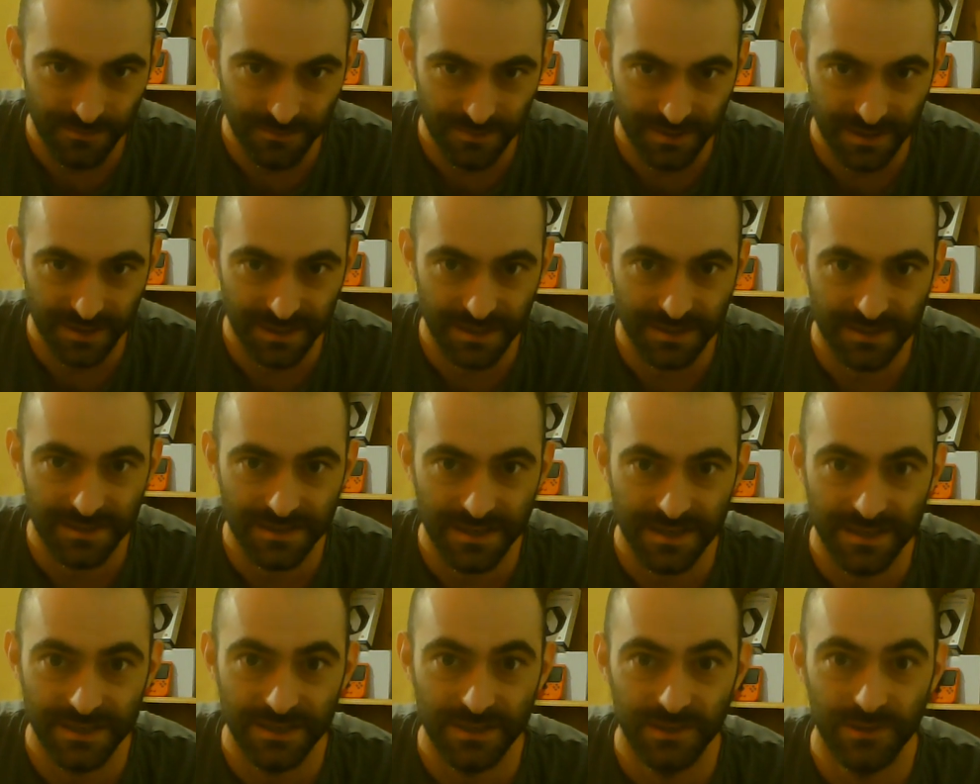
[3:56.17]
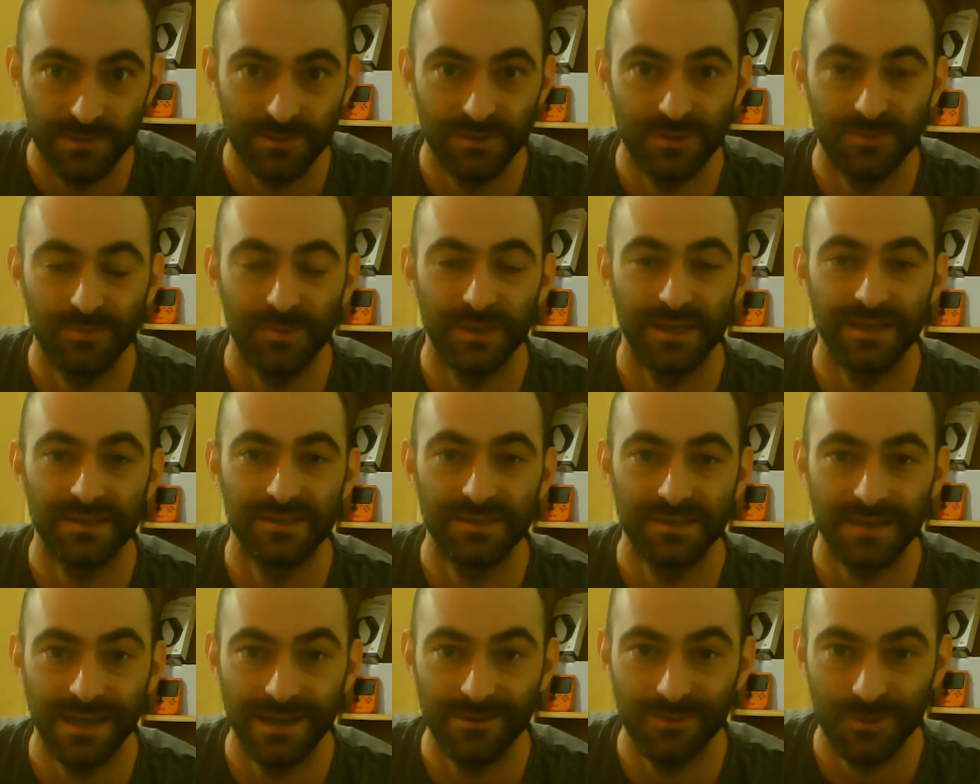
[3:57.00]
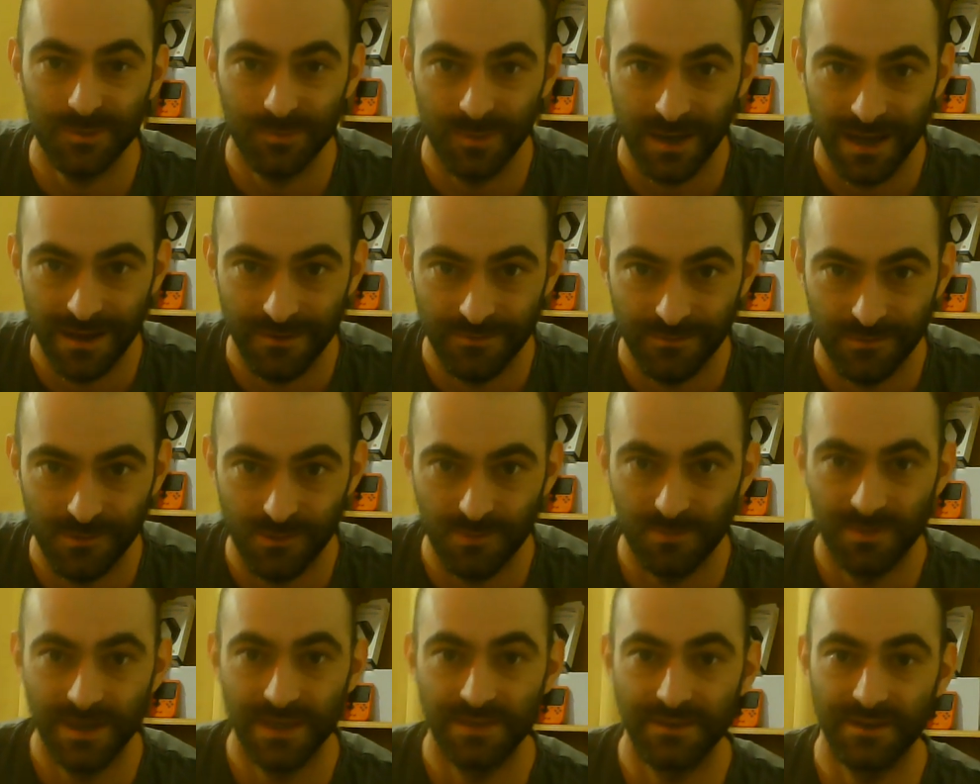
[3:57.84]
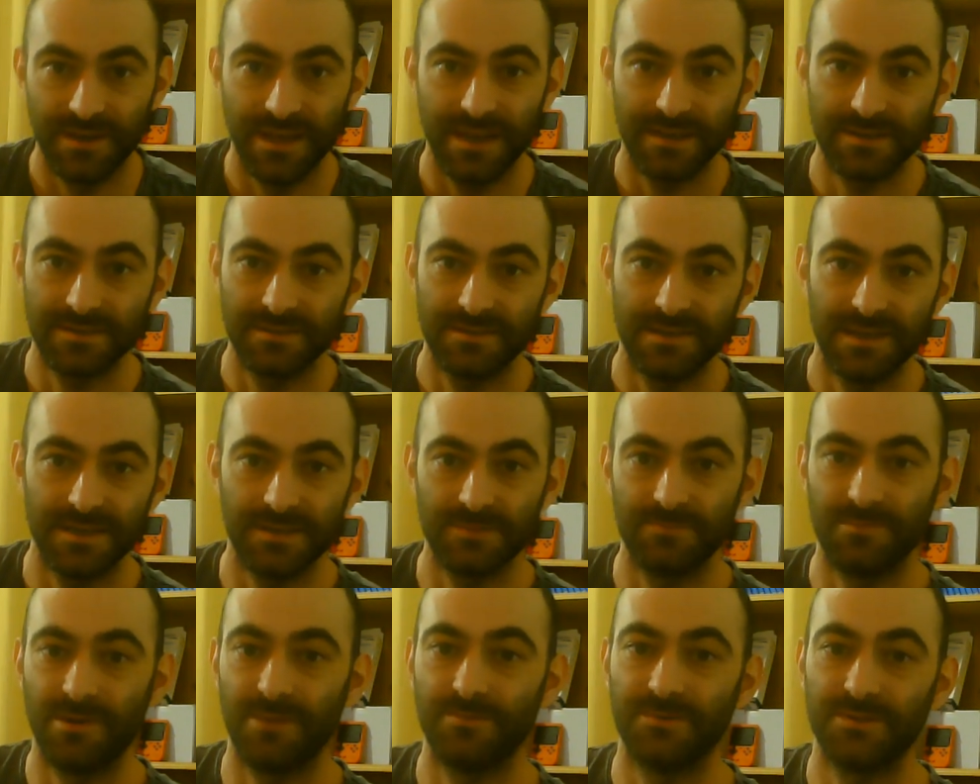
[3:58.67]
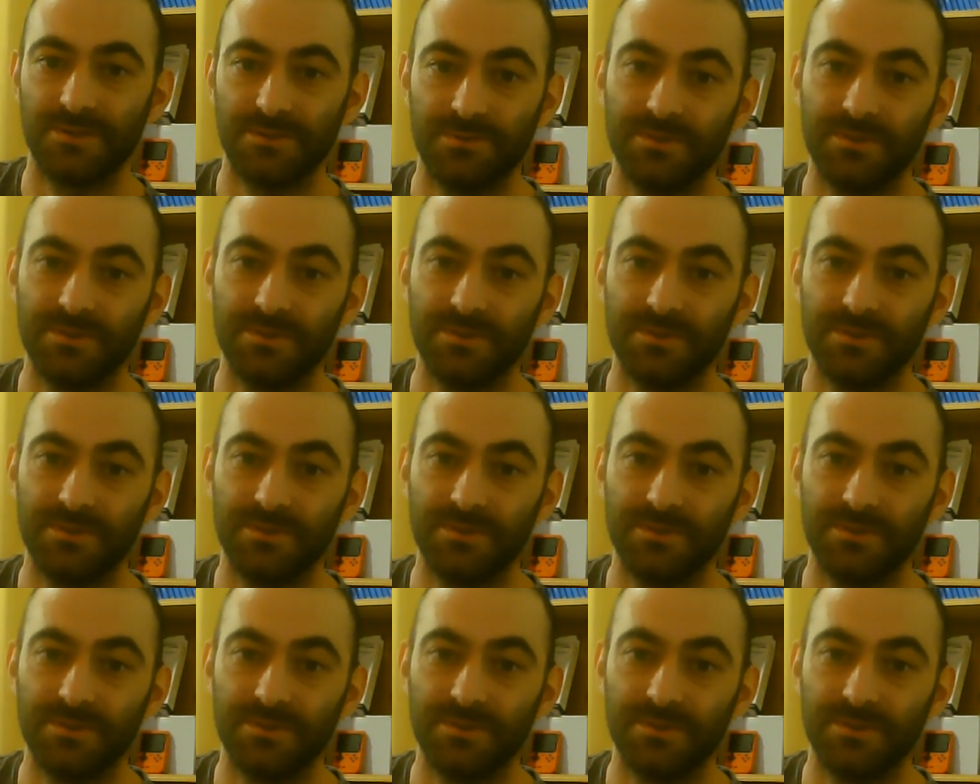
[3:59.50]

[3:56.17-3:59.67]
to continue to be a sales platform in the next 6 months to a